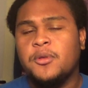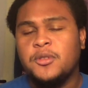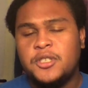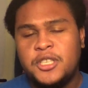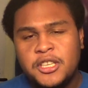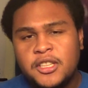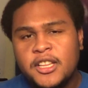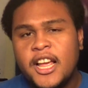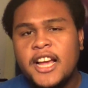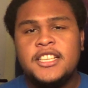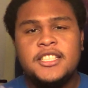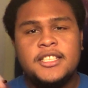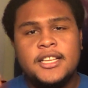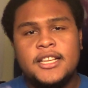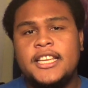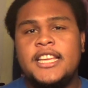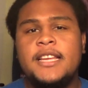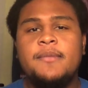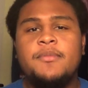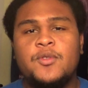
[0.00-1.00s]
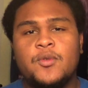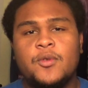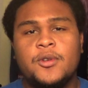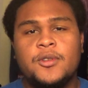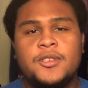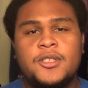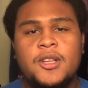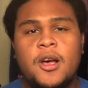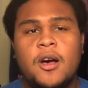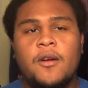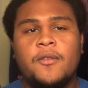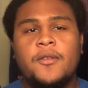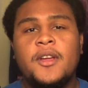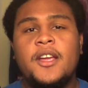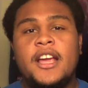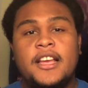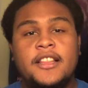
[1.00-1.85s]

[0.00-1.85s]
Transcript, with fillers: She likes to keep to herself.